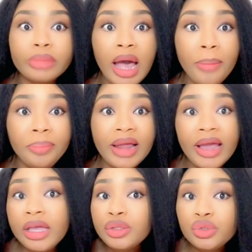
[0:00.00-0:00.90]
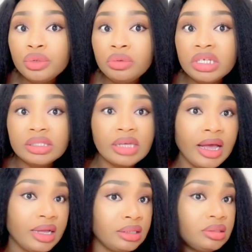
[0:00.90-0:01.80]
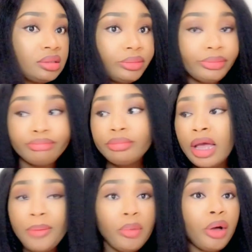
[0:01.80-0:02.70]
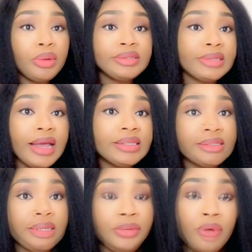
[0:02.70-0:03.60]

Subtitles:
apply into it, and I'm always getting it.